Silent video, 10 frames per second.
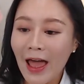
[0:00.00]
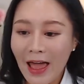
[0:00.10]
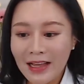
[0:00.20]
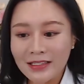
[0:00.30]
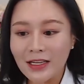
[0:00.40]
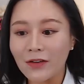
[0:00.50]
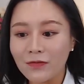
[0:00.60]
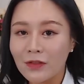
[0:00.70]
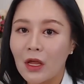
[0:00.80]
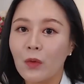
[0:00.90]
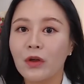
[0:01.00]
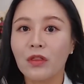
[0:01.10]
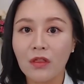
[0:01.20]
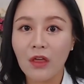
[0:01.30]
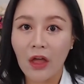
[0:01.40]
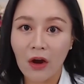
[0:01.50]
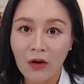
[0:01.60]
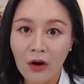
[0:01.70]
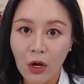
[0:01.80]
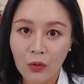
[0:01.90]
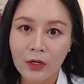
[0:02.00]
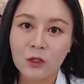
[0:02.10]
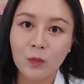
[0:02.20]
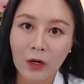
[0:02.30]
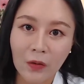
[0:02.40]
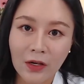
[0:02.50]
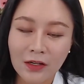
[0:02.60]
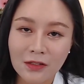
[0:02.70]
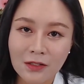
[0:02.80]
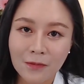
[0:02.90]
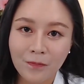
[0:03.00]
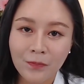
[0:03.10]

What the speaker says: as if they were their own experience.